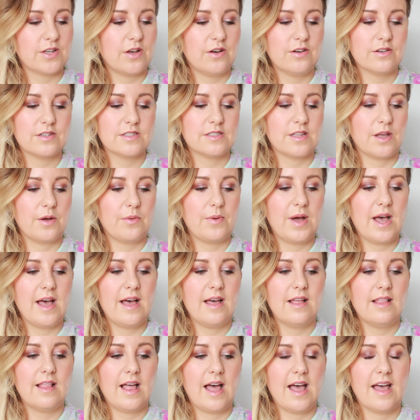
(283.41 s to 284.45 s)
Talk so
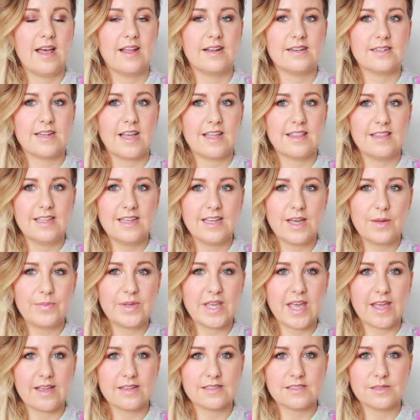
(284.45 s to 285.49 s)
well. And I think I'll
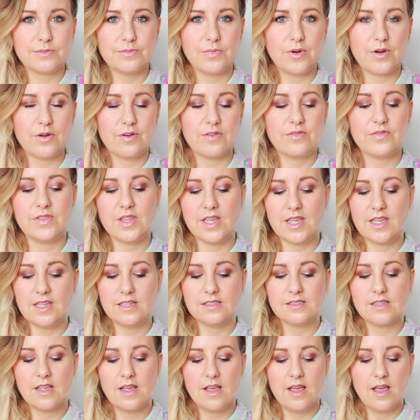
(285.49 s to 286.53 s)
be getting some more of
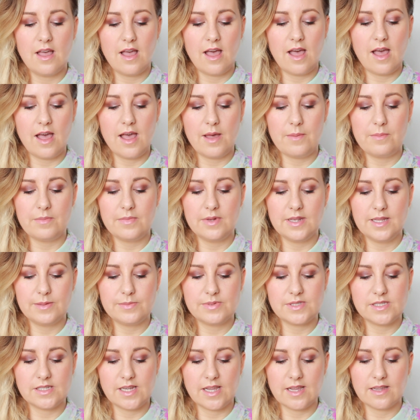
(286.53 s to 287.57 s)
these um,
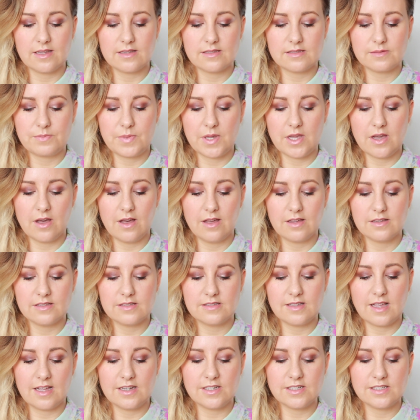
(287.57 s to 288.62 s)
lipsticks,
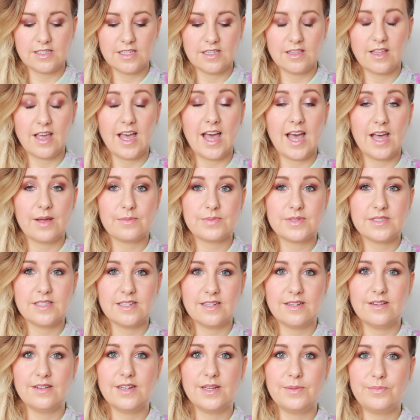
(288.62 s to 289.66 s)
because I just think they're
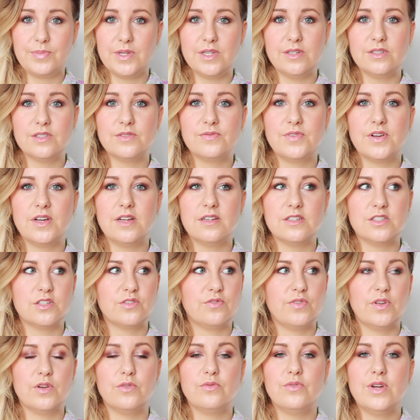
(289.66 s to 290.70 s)
absolutely beautiful. I
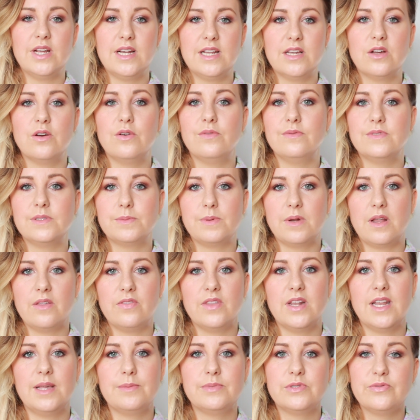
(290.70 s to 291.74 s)
just feel really comfortable
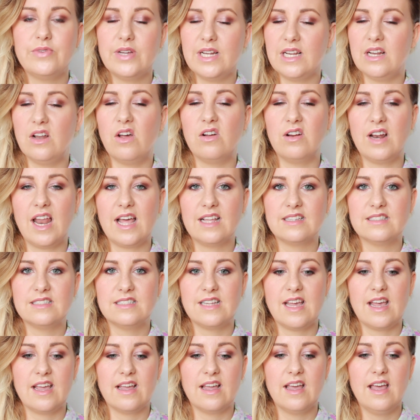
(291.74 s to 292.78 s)
on the lips, really long
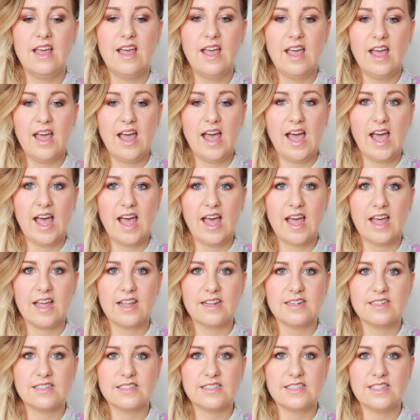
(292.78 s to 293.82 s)
lasting.
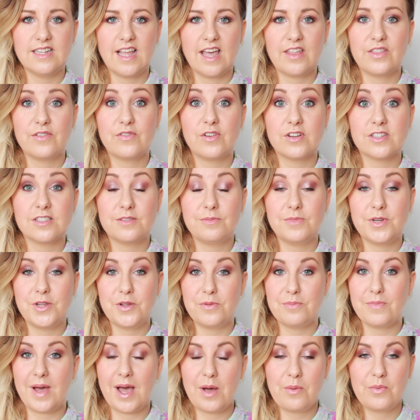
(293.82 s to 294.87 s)
And yeah, they've got some
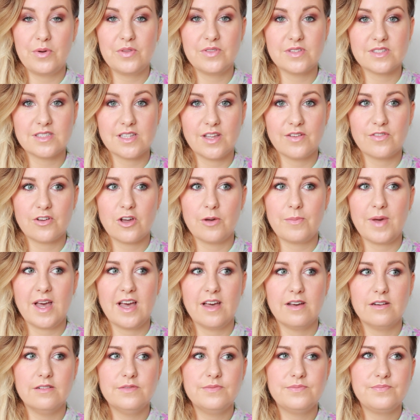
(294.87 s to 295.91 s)
new matte ones that have come
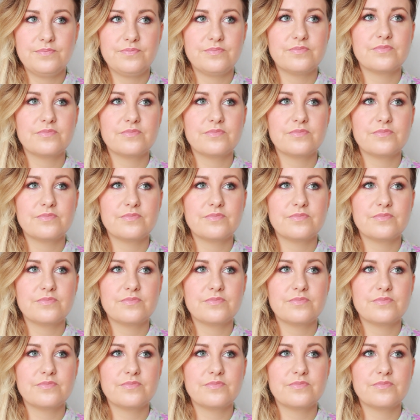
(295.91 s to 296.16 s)
out.